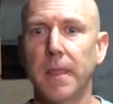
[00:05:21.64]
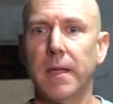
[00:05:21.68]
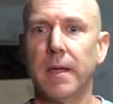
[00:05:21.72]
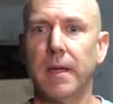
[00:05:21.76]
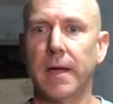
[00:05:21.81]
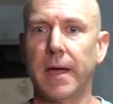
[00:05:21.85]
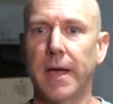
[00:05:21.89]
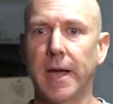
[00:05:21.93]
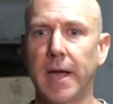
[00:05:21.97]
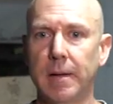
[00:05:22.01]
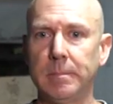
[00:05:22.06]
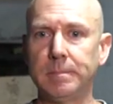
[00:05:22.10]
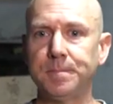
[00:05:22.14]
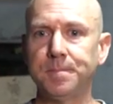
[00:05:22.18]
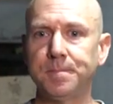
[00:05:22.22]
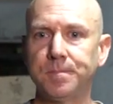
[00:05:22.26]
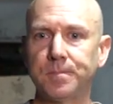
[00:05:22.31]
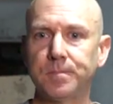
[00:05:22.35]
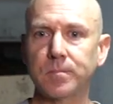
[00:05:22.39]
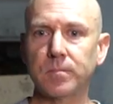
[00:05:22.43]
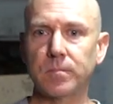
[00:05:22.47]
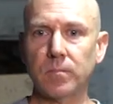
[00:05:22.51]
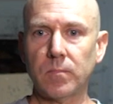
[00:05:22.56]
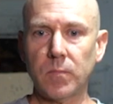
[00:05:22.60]

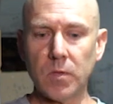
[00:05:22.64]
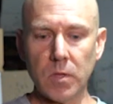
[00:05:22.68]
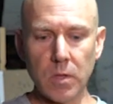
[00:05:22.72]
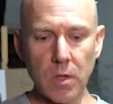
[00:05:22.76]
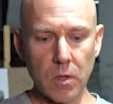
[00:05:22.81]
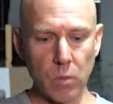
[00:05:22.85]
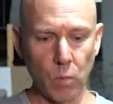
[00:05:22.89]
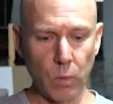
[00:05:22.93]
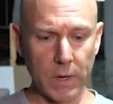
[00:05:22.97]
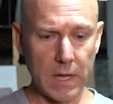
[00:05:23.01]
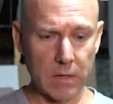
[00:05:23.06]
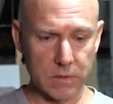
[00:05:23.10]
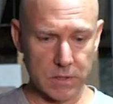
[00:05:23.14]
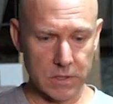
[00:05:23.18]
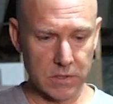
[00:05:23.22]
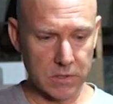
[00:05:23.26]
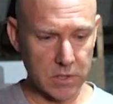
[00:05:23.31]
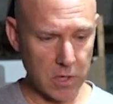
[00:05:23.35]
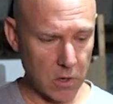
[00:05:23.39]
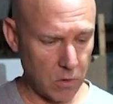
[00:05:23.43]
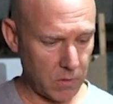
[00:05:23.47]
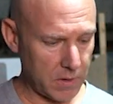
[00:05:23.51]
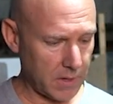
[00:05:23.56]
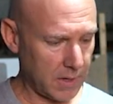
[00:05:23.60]
What else?
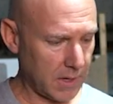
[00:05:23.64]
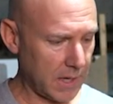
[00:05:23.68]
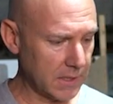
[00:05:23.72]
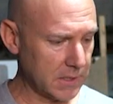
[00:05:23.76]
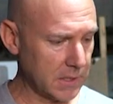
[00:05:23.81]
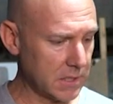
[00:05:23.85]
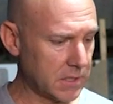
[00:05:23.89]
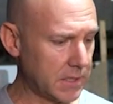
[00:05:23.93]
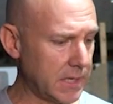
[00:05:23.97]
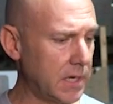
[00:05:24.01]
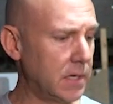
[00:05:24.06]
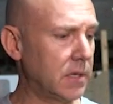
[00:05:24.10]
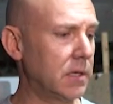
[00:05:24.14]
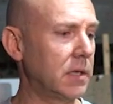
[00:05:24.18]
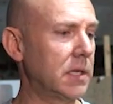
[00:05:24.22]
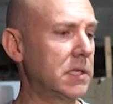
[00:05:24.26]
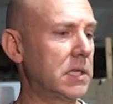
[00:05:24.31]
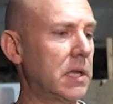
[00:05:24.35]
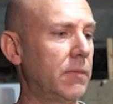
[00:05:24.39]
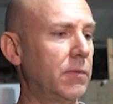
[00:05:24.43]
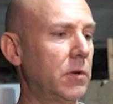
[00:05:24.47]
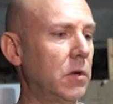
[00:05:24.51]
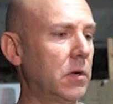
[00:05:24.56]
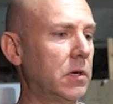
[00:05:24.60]
So as I said,
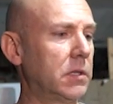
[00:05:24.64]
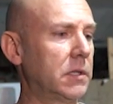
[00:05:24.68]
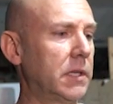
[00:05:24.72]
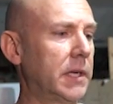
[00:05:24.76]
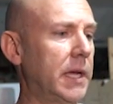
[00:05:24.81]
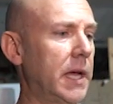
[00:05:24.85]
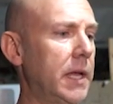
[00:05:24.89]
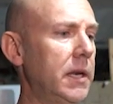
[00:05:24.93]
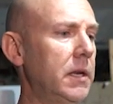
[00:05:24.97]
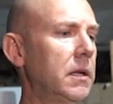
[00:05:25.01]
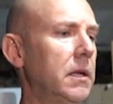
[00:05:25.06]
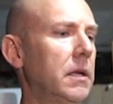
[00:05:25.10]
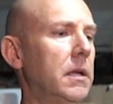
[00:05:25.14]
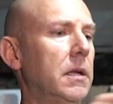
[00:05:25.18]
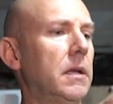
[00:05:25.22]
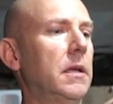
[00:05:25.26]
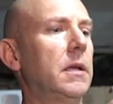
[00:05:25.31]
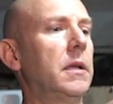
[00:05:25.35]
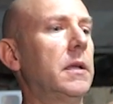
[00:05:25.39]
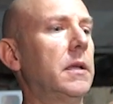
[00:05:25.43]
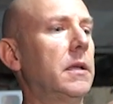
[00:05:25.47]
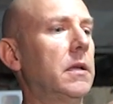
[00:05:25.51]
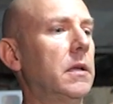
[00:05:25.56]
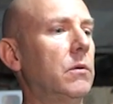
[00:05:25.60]
let's have a look at the gun.
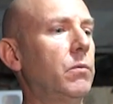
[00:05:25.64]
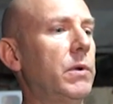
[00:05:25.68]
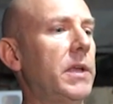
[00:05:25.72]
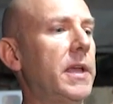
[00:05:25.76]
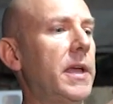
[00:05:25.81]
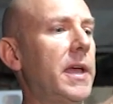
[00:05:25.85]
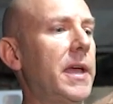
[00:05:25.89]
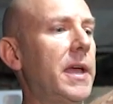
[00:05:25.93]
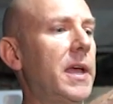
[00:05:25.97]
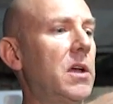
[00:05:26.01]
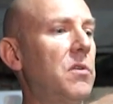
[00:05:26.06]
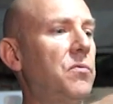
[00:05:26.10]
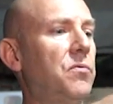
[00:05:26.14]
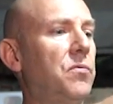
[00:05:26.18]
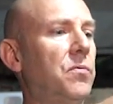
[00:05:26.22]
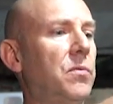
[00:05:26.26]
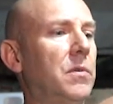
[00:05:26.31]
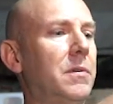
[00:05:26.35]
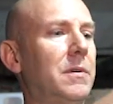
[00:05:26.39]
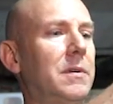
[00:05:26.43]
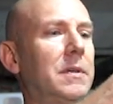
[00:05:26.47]
We have